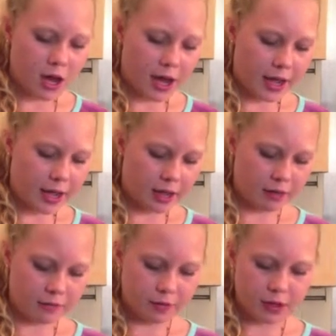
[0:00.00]
I
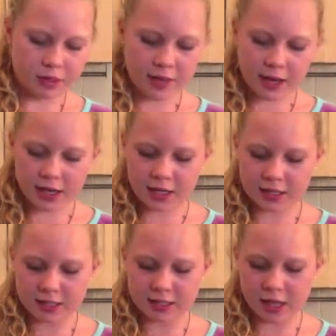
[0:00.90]
have thinly
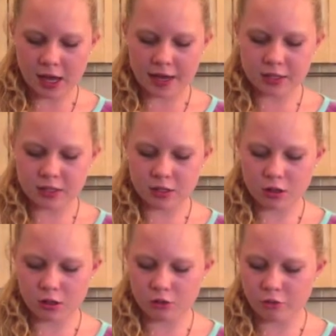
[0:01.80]
sliced
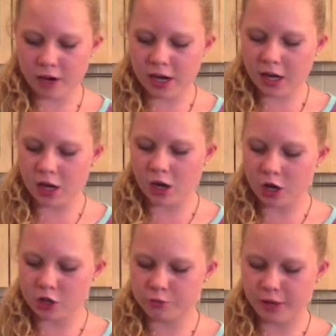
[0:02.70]
3
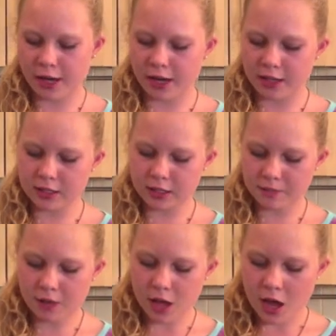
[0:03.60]
large bananas
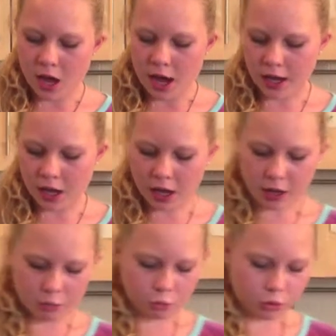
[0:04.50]
and
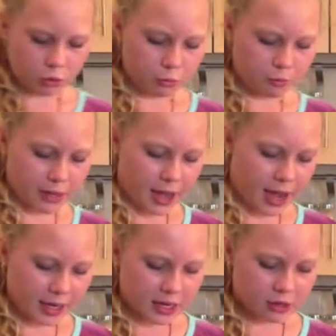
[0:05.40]
I will be
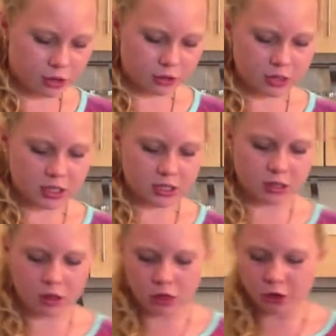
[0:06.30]
adding those as
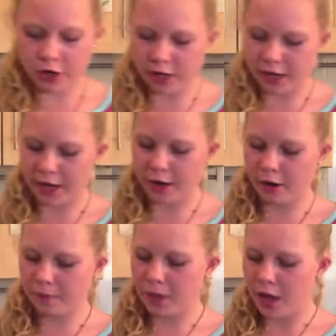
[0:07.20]
the third layer
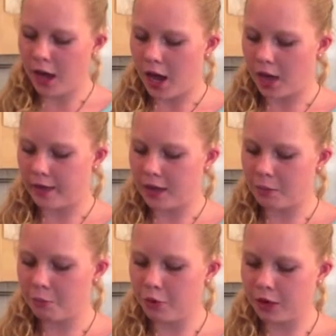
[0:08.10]
and
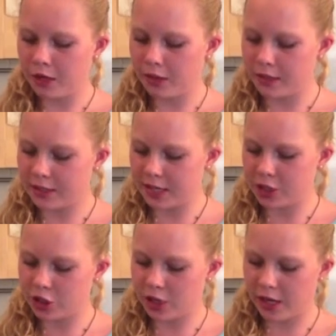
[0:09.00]
then putting the
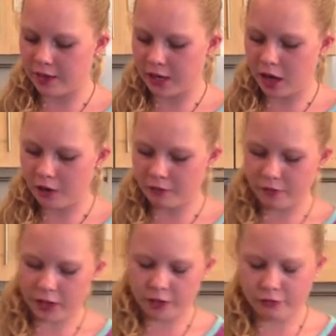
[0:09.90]
dish in
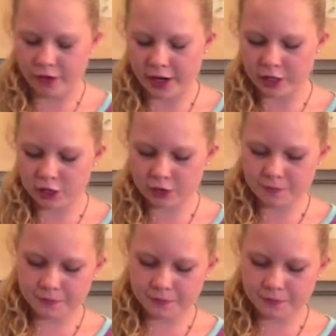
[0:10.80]
the fridge